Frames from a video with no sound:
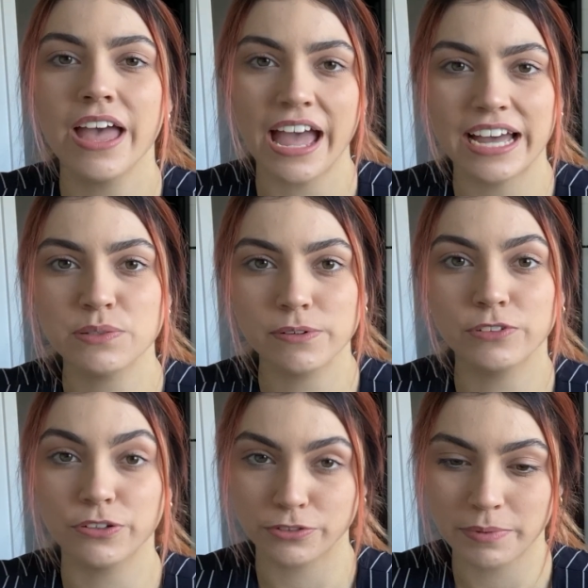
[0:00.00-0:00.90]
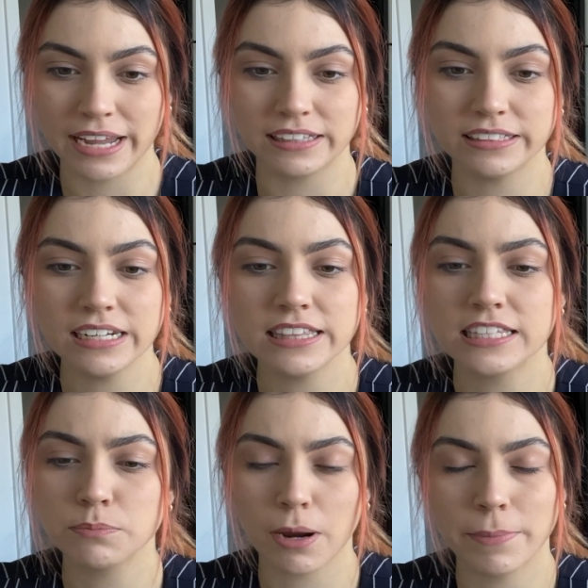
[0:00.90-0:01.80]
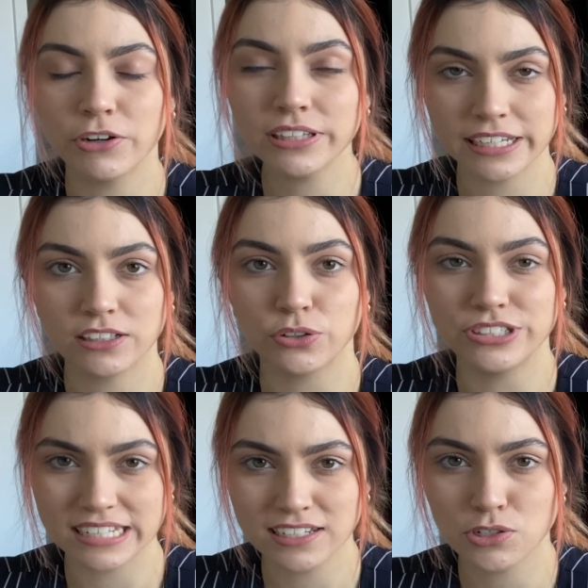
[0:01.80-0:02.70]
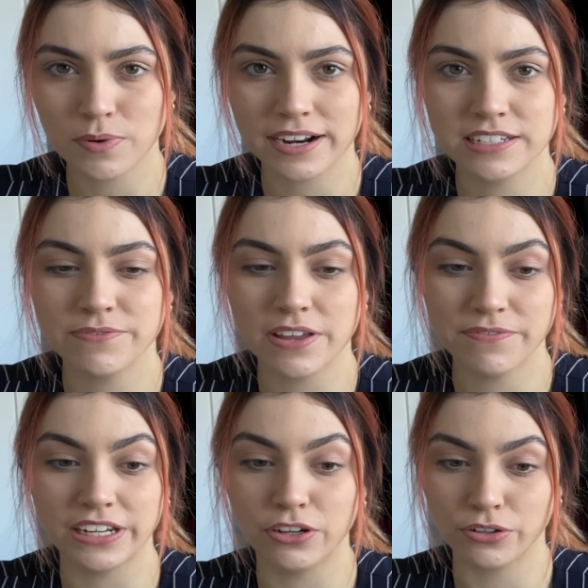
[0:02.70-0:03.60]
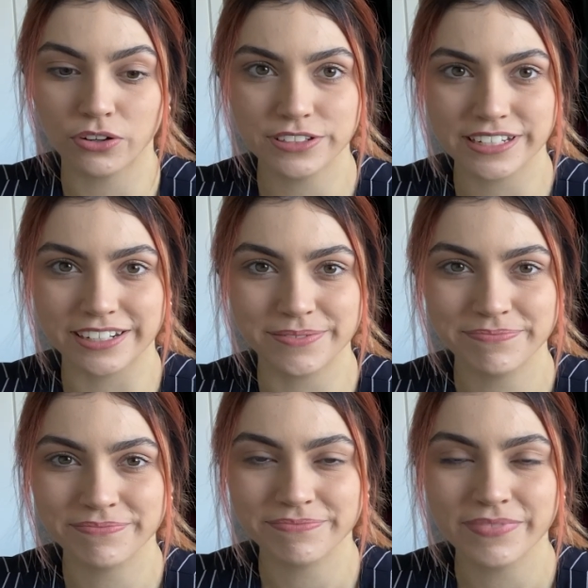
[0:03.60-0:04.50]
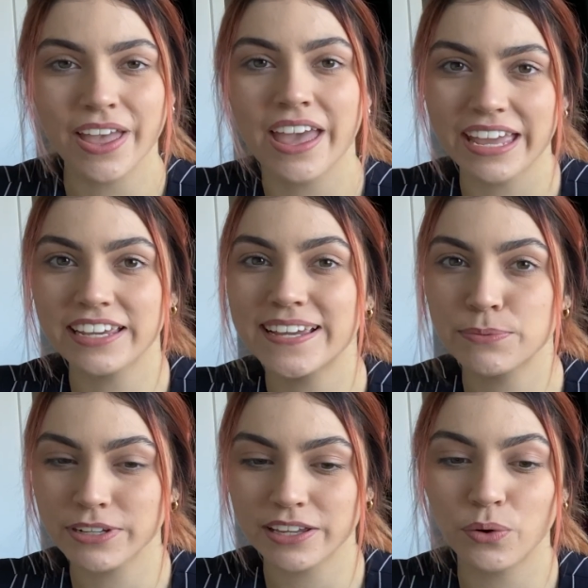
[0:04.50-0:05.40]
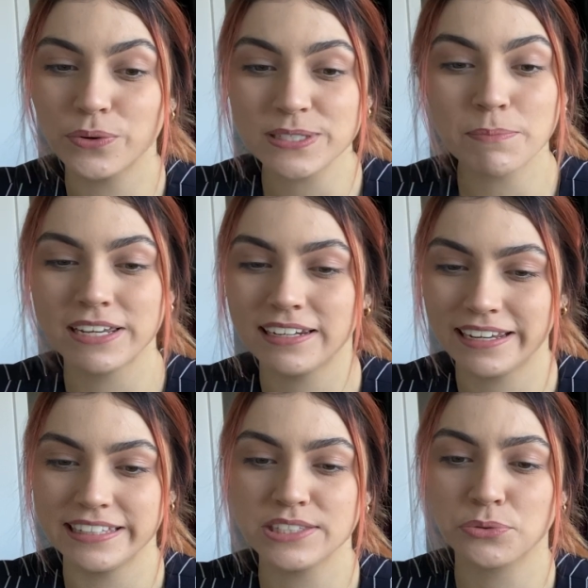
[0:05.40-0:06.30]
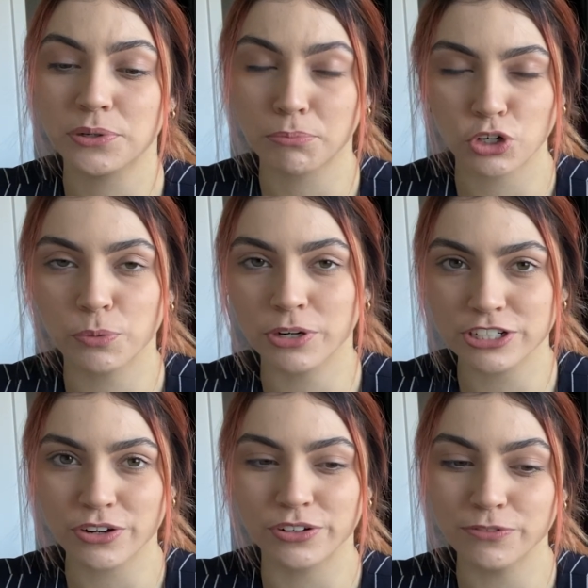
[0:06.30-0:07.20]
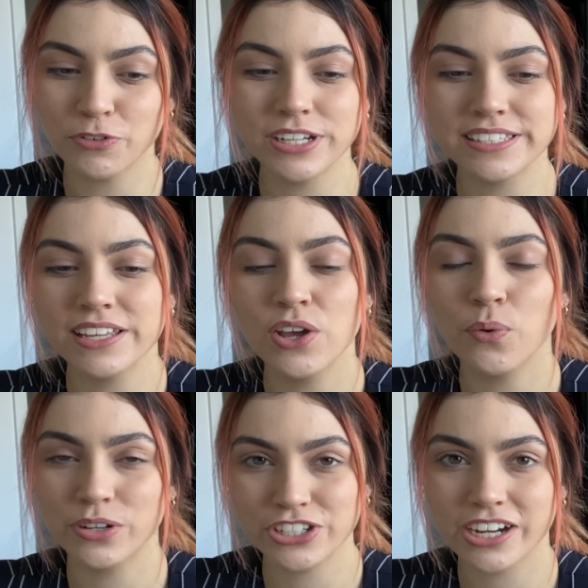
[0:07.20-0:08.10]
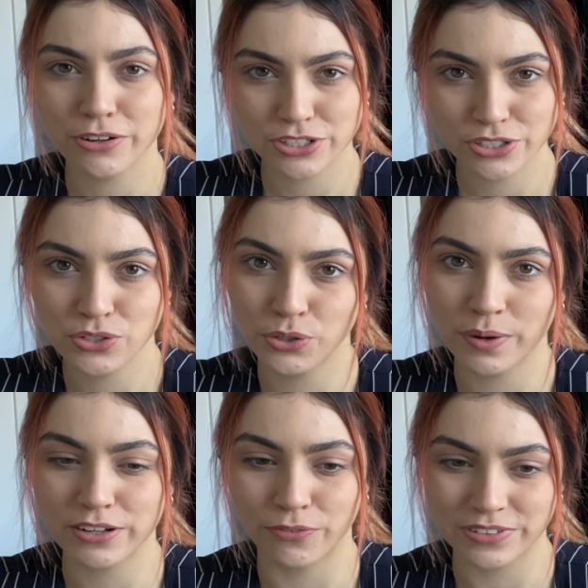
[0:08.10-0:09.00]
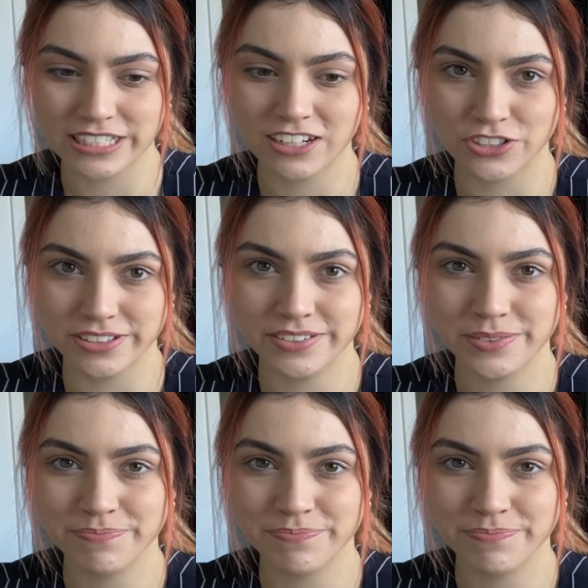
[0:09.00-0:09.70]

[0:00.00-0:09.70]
As we've learnt from Caitlin, this primarily includes interactive and video content. Engagement can also be enhanced through an appropriate tone of voice, which encourages two-way conversations.